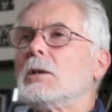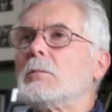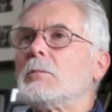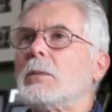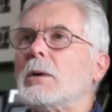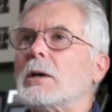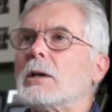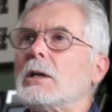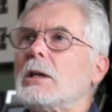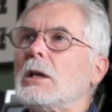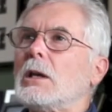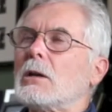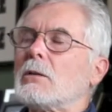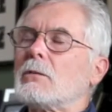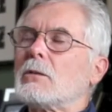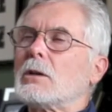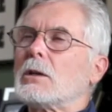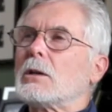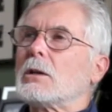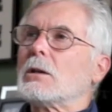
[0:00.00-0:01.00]
By
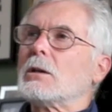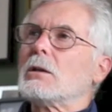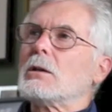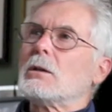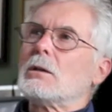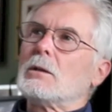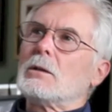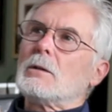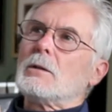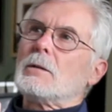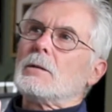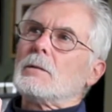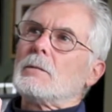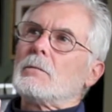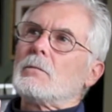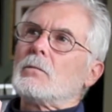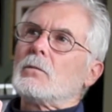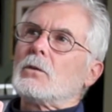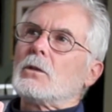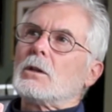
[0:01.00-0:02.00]
having
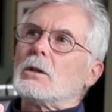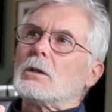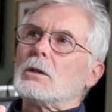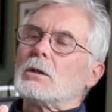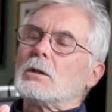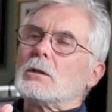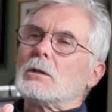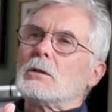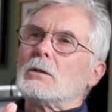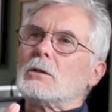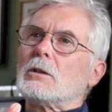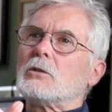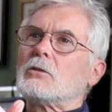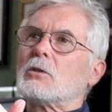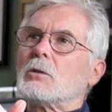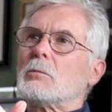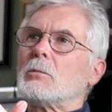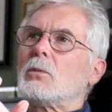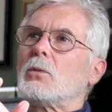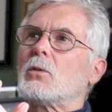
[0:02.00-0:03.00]
these
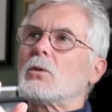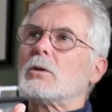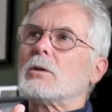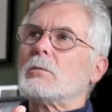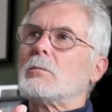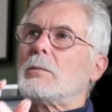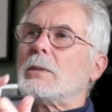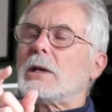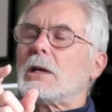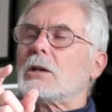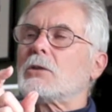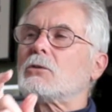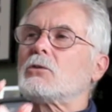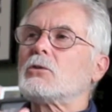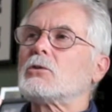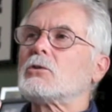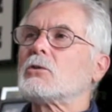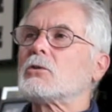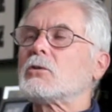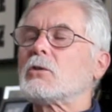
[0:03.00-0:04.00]
important
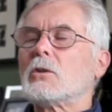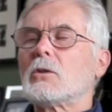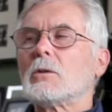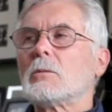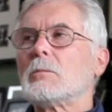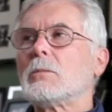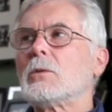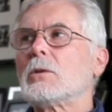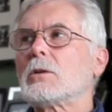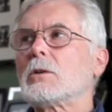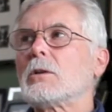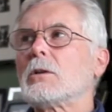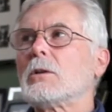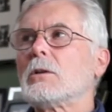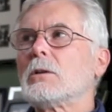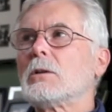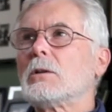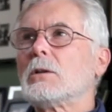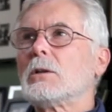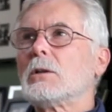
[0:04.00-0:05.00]
passages in the book
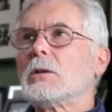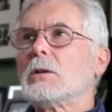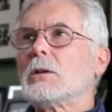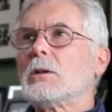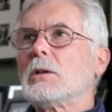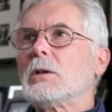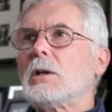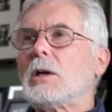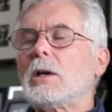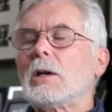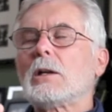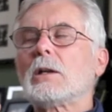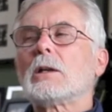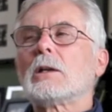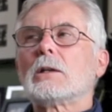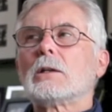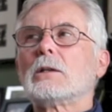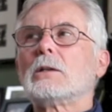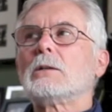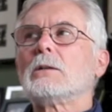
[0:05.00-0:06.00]

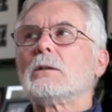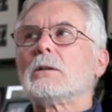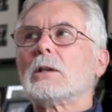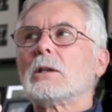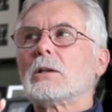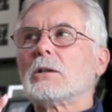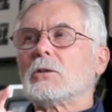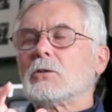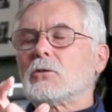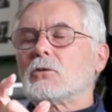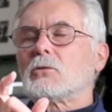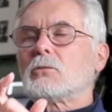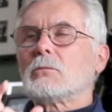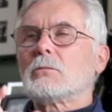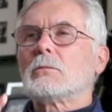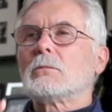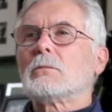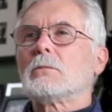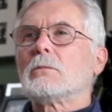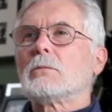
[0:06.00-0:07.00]
highlighted, that is
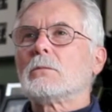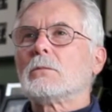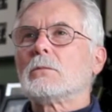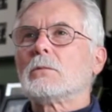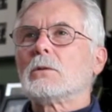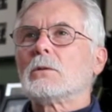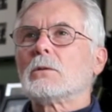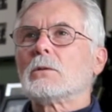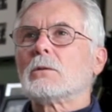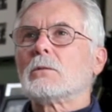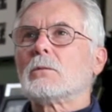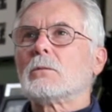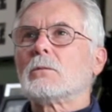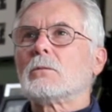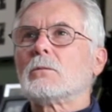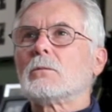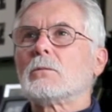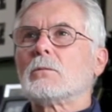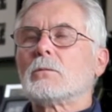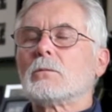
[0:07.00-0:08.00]

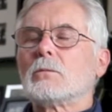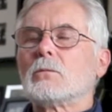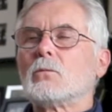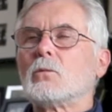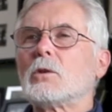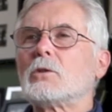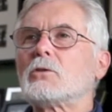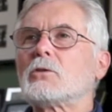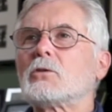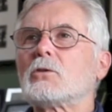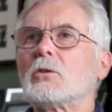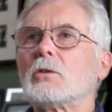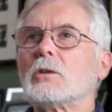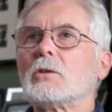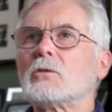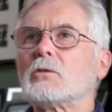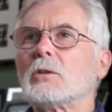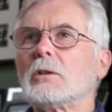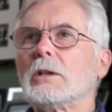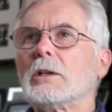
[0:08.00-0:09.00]
registered
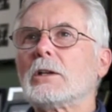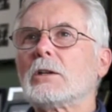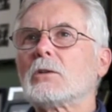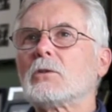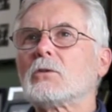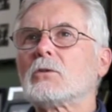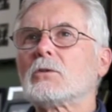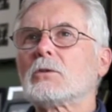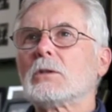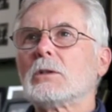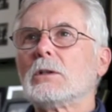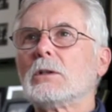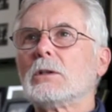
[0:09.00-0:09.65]
as links,